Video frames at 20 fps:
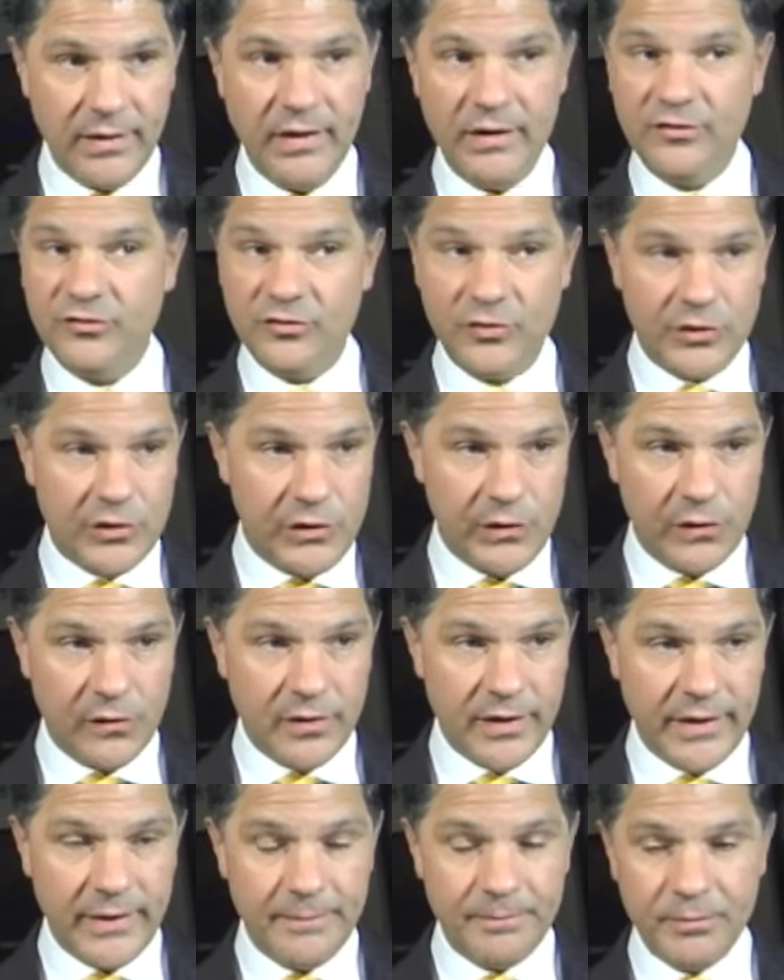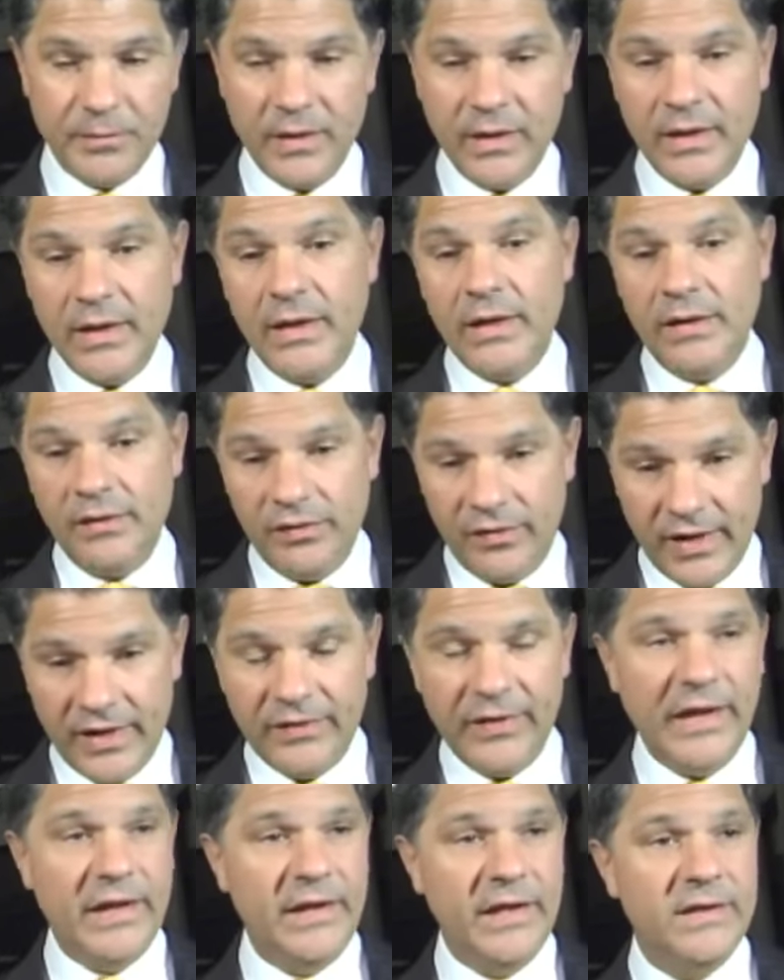and security,
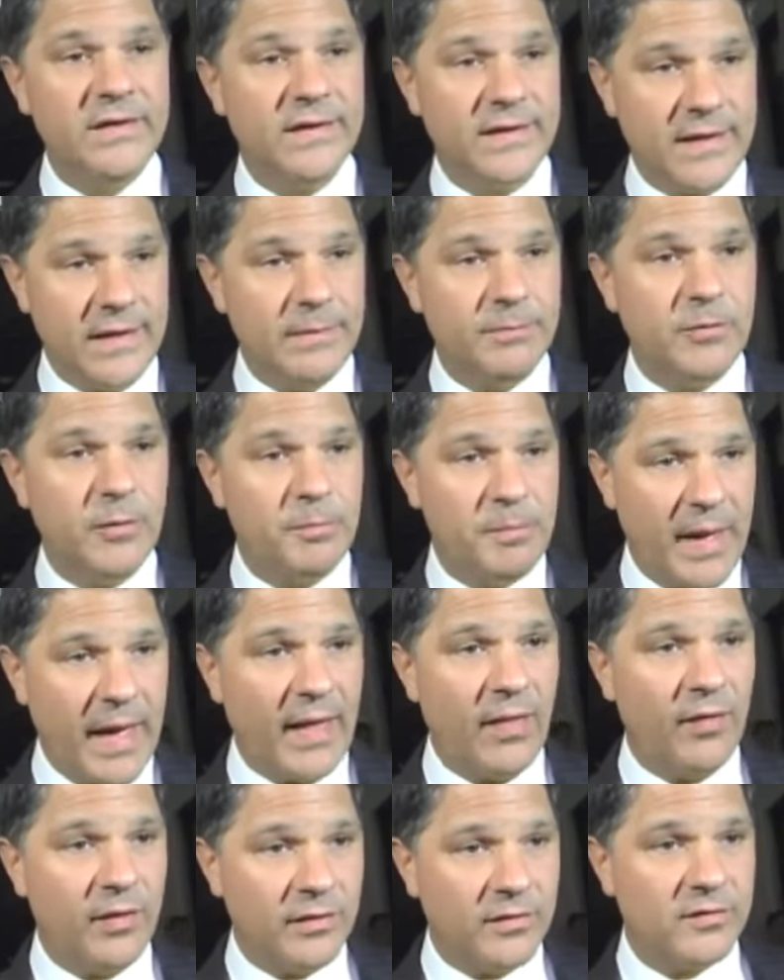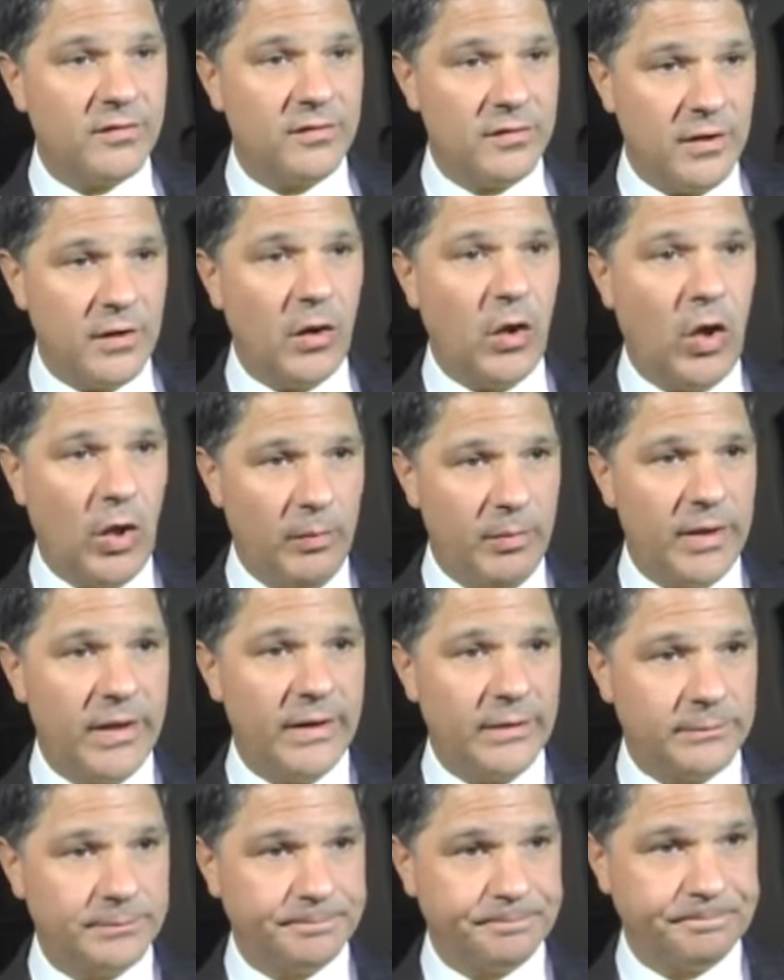then they need to keep the balance in Albany.
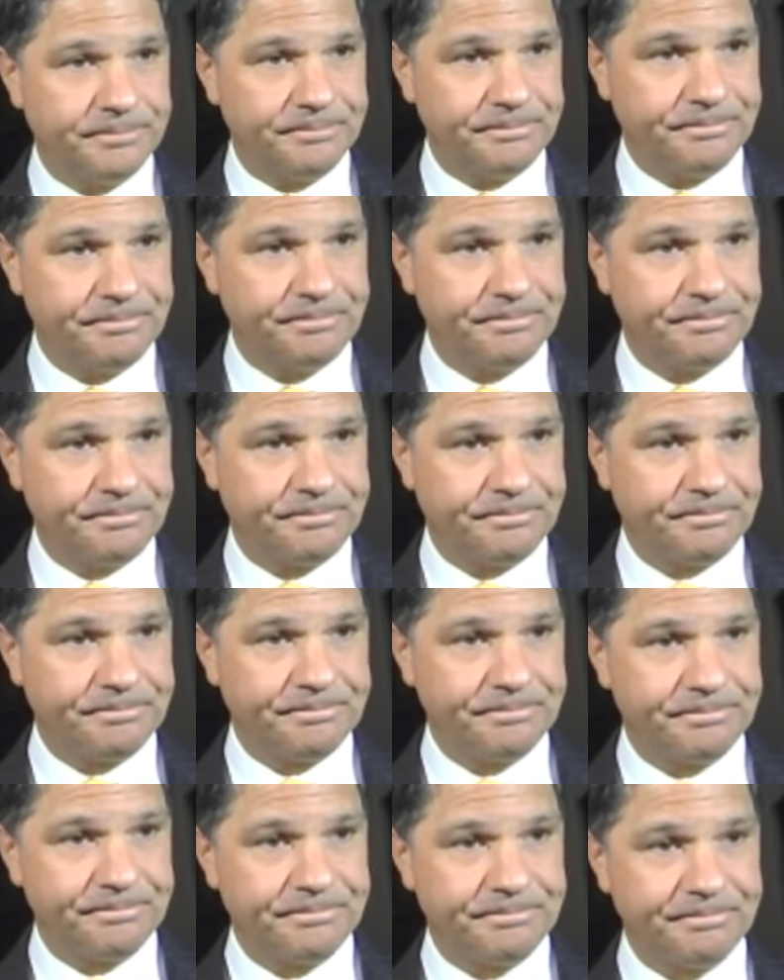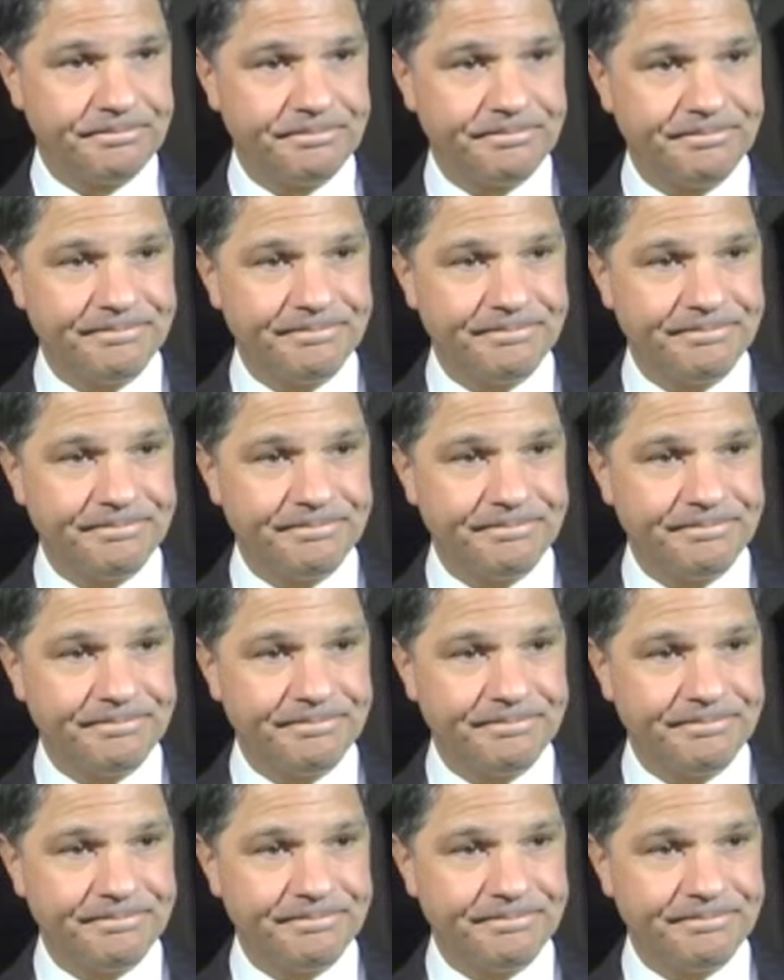Thank you.